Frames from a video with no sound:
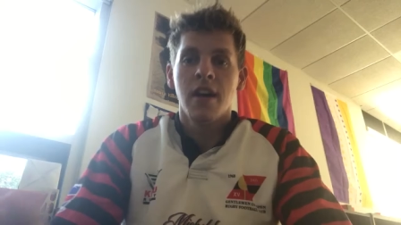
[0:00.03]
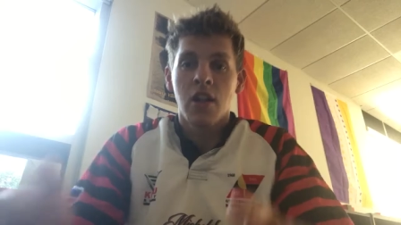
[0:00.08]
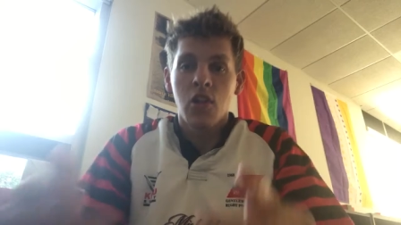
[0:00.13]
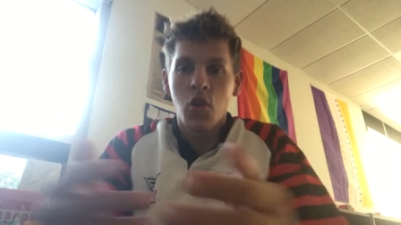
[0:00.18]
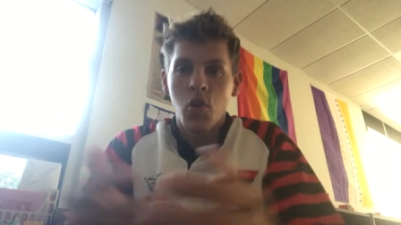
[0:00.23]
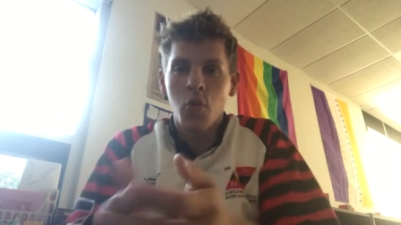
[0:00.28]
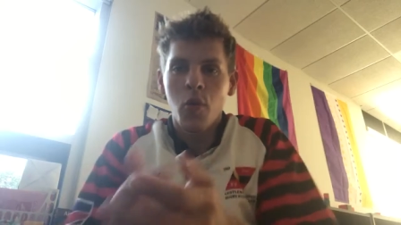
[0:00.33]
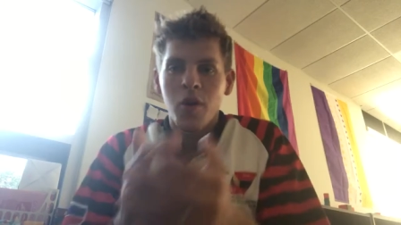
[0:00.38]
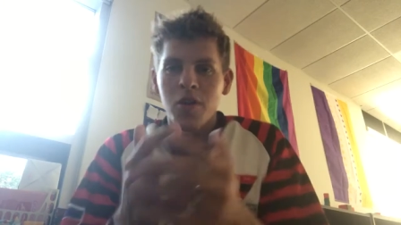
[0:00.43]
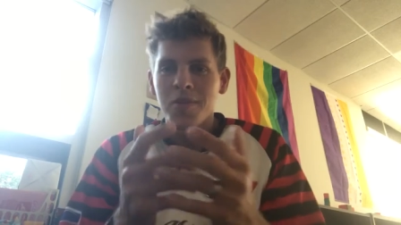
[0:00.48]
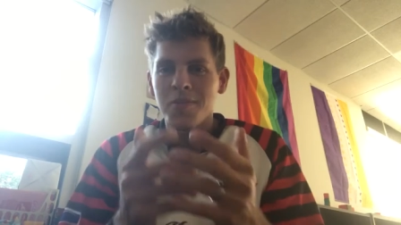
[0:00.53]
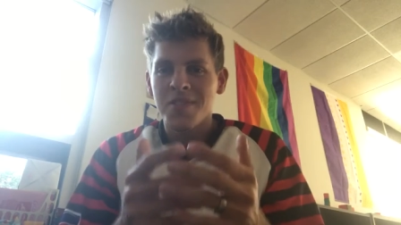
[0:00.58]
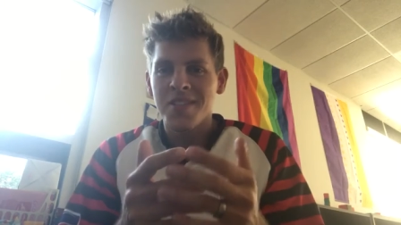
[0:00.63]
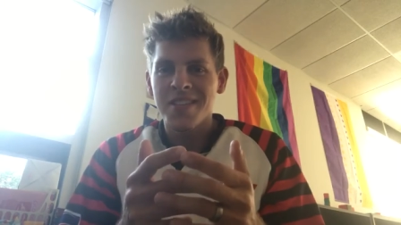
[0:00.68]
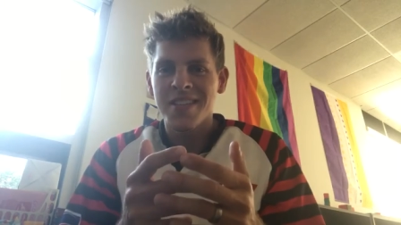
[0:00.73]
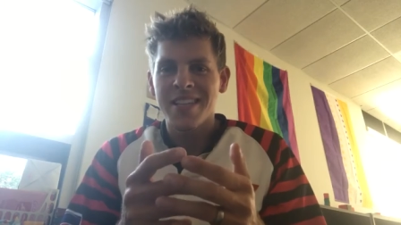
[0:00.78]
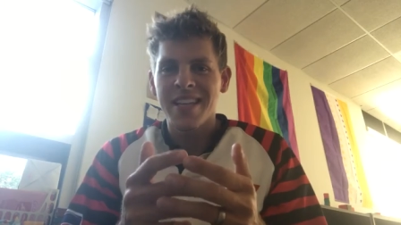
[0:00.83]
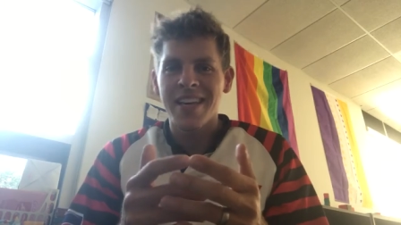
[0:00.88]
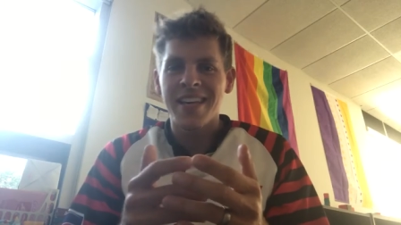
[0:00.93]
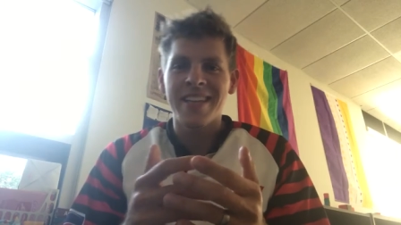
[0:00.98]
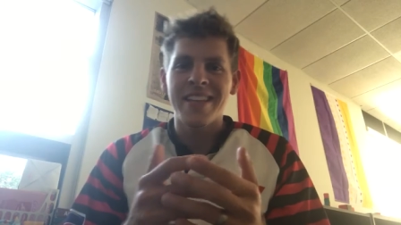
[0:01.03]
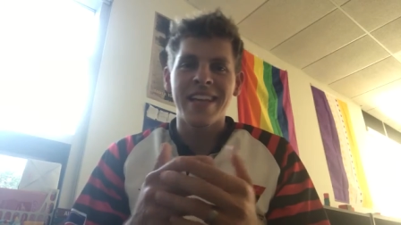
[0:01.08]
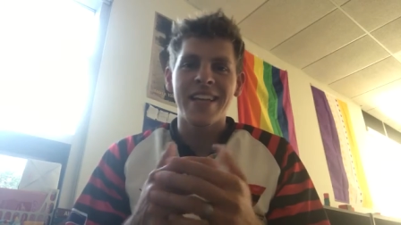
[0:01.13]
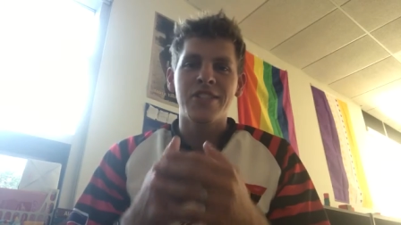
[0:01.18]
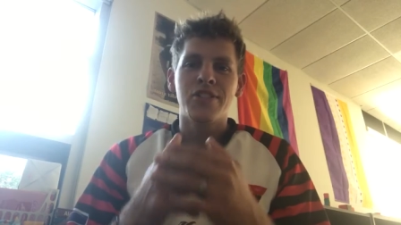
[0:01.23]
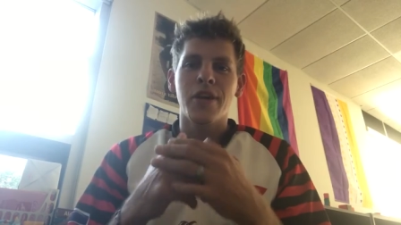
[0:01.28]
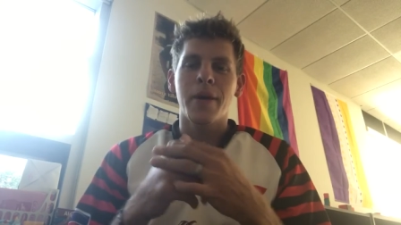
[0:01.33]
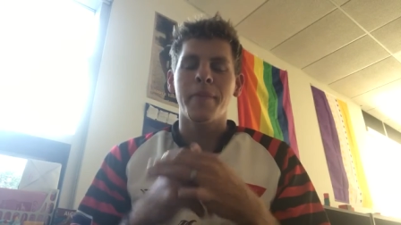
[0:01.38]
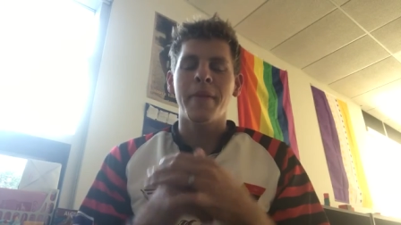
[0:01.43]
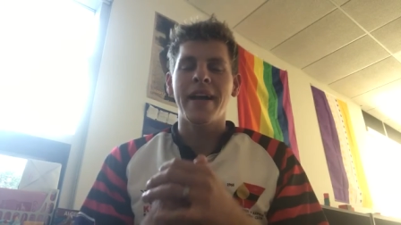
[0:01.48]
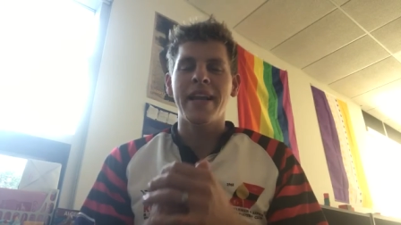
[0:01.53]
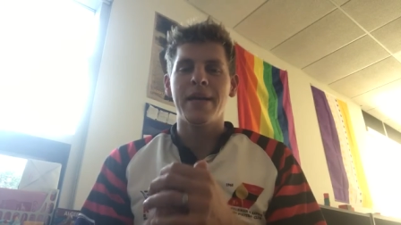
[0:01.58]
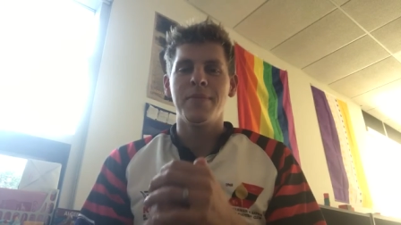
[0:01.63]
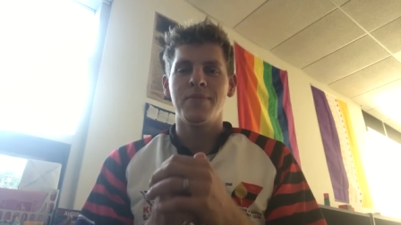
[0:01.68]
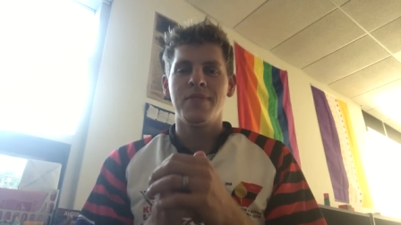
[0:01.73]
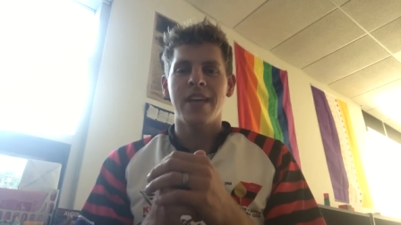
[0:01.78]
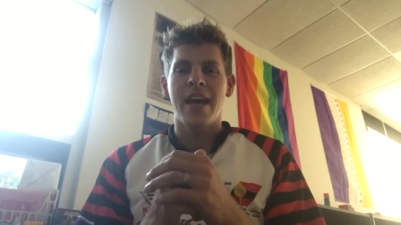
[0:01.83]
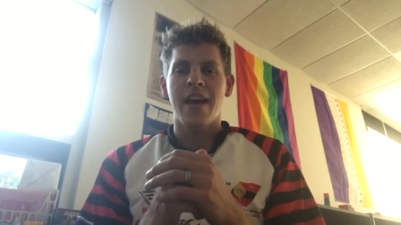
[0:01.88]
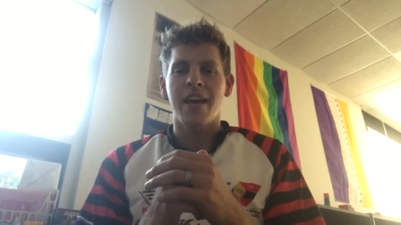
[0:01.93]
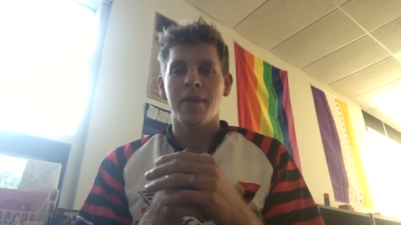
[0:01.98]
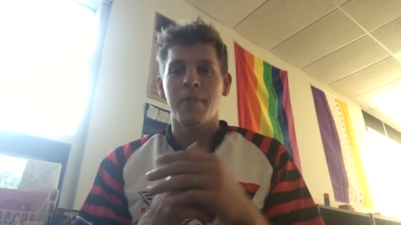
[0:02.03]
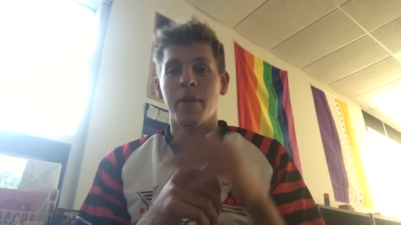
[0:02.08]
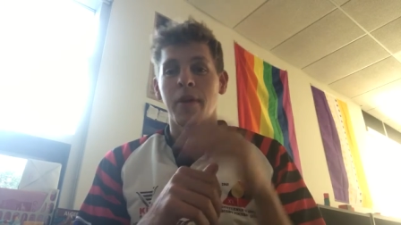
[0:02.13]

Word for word: Hello and welcome to the Daily think Share. My name is Zach.